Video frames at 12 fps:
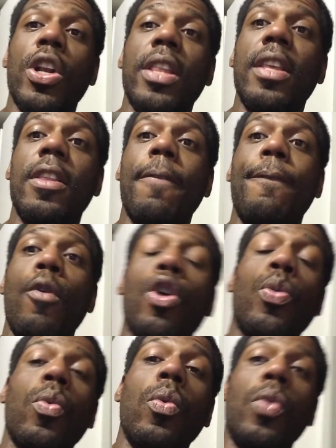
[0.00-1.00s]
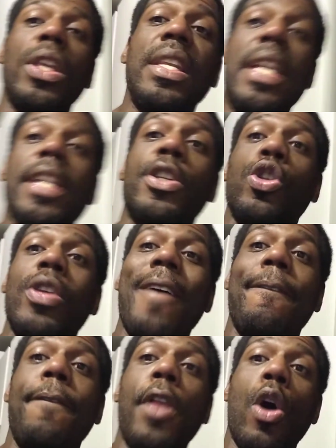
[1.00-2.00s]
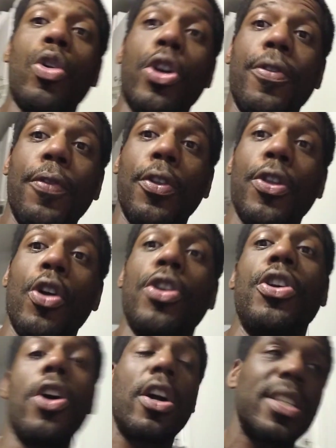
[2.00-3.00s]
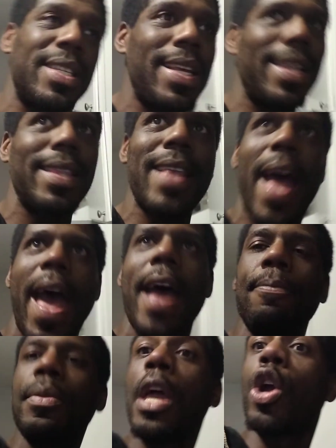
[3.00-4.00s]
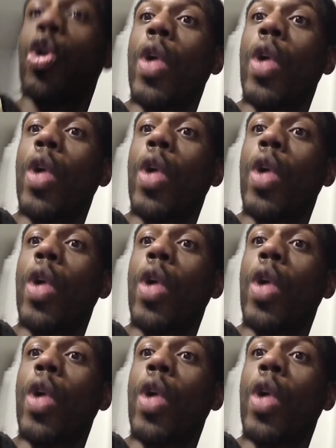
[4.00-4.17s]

And then the fourth when we really needed to, that floater for 30 yards. Needed that.